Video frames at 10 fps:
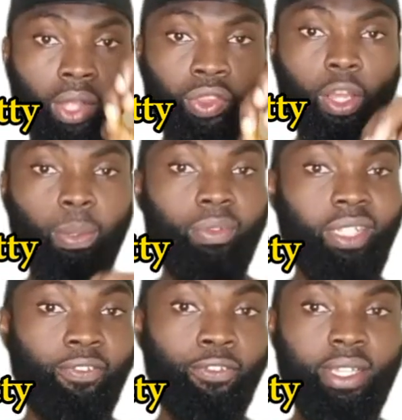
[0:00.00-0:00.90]
on top
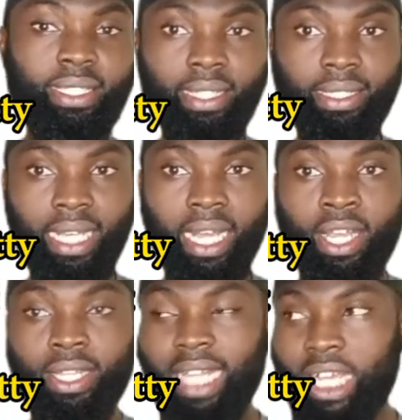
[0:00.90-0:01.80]
of the first
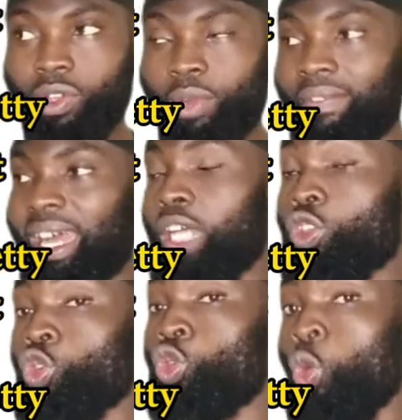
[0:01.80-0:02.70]
letter. That's why we have
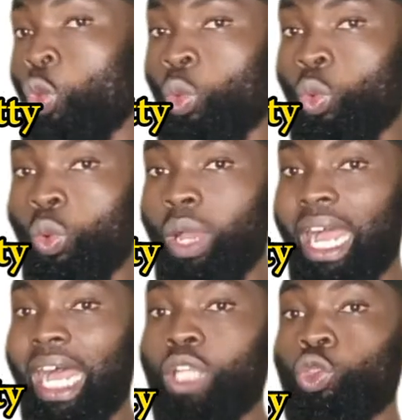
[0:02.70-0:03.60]
ad-du.
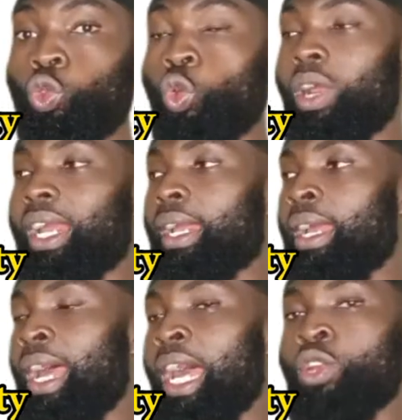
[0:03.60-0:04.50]

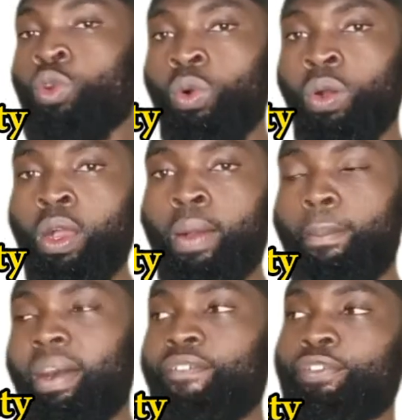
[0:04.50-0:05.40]
Ad-dukanu
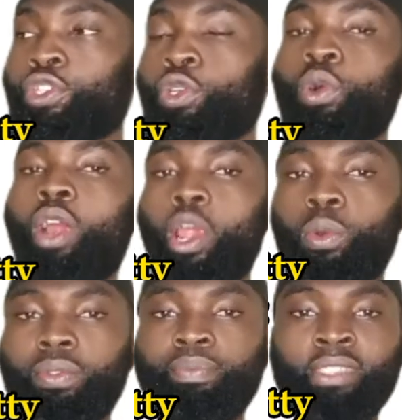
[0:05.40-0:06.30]

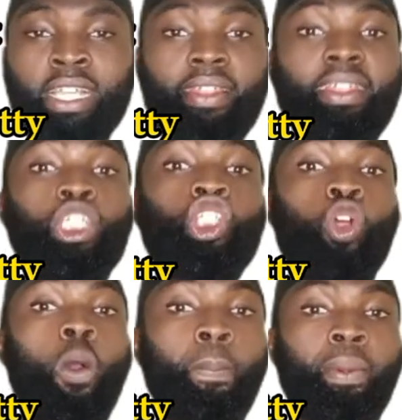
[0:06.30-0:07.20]
maftuhun. The
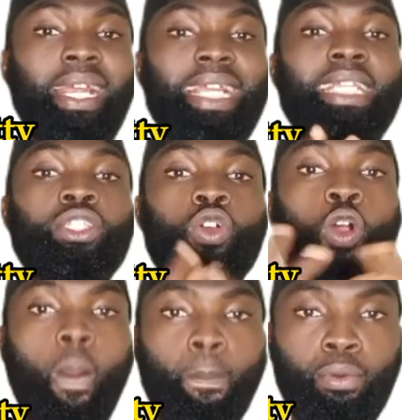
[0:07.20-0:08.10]
shop
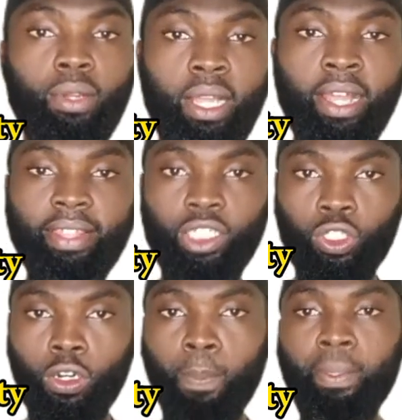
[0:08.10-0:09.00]
is open. The
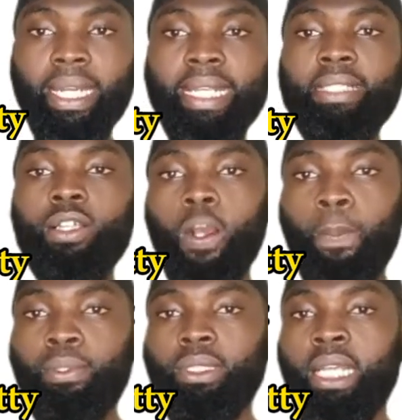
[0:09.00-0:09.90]
shop is
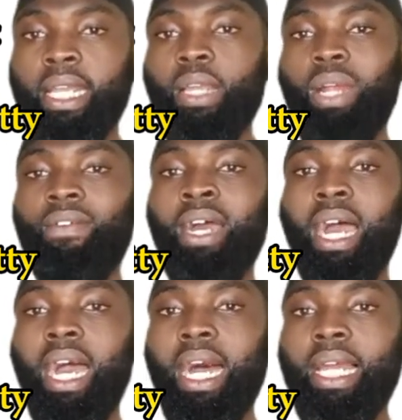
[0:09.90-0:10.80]
open. Then we
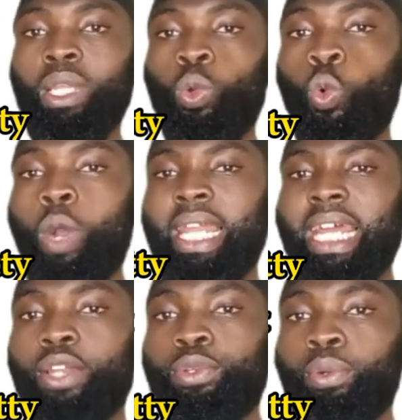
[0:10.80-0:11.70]
have
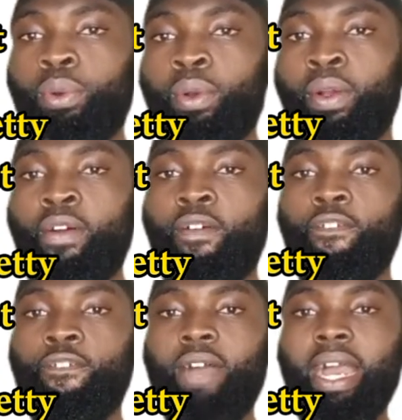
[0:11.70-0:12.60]
al-waladu
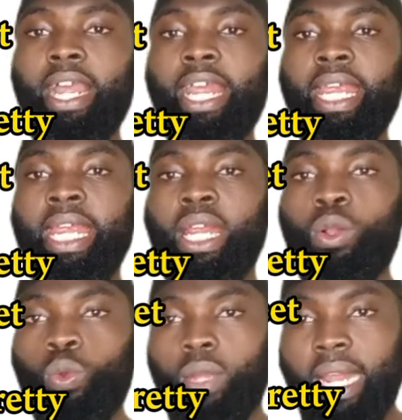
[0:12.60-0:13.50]

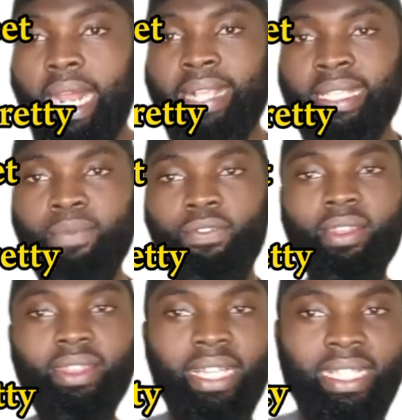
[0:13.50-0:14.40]
faqirun. Except
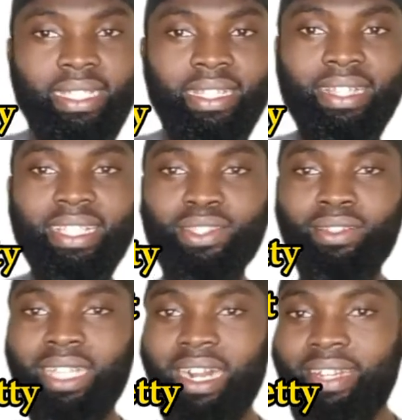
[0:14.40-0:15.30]
for this that is
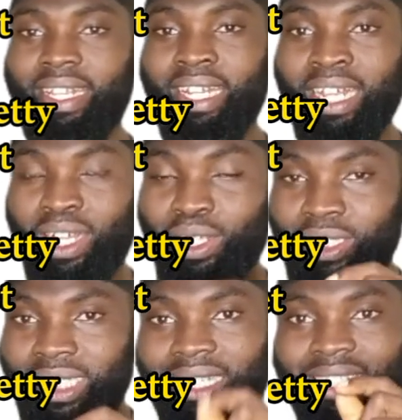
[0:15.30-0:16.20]
not carrying
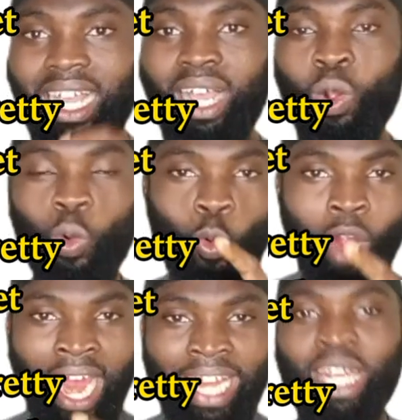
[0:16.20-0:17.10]
shadda.
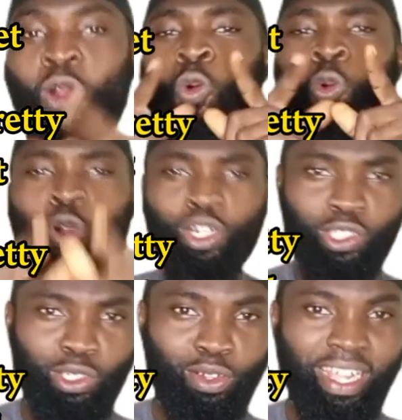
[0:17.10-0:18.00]
Why? We
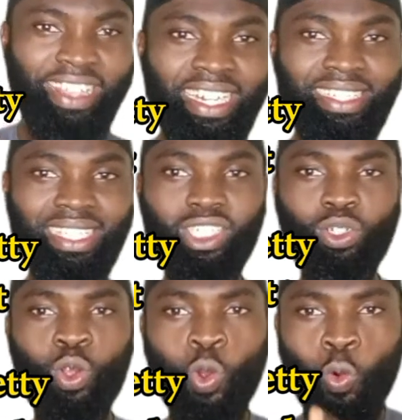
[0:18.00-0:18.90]
also know the next
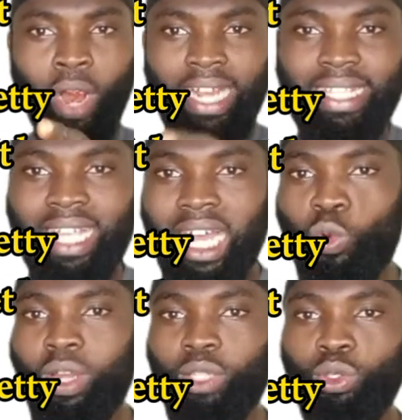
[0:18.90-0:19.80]
section. Why is the
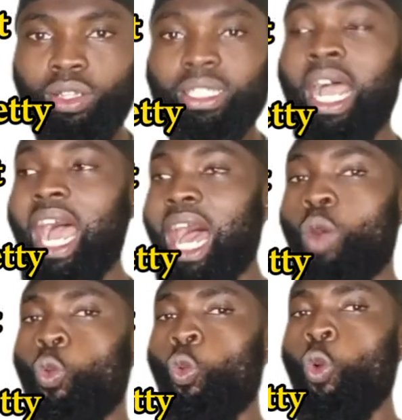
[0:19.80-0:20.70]
al-waladu not
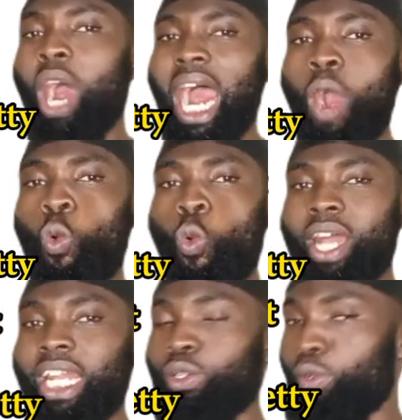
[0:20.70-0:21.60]

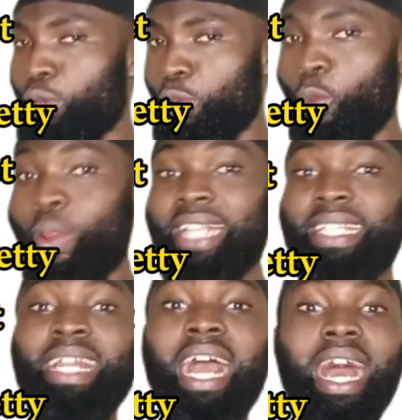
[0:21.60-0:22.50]
al-waladu? No, we are
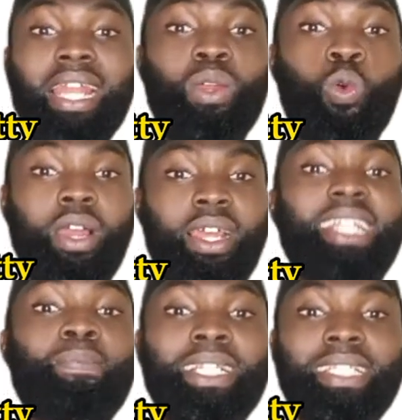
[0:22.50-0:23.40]
saying
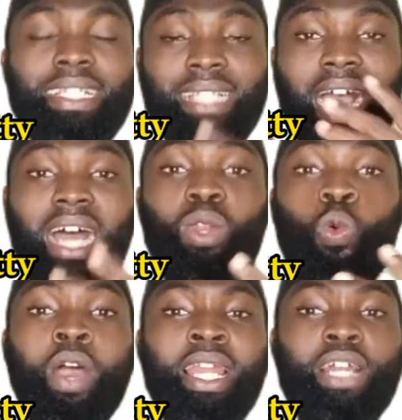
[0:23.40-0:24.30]
al-waladu. It maintains
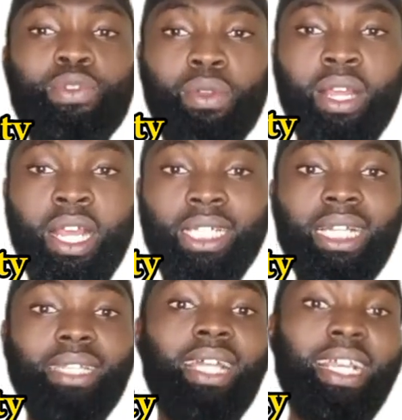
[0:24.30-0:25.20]
al-waladu.
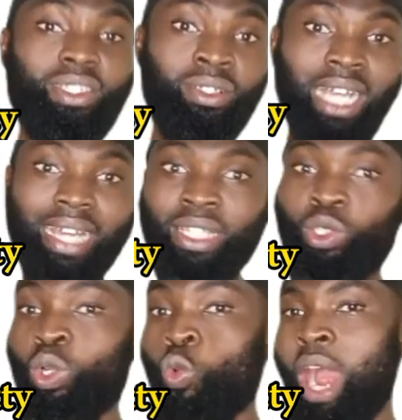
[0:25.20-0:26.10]
Shadda is not
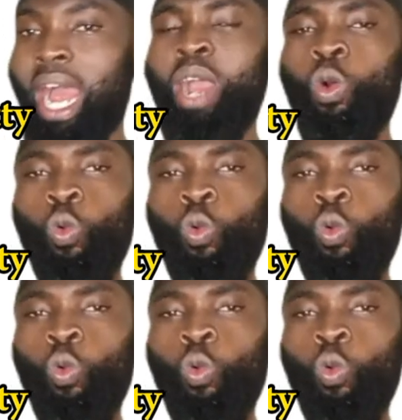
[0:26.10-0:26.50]
added to the wa.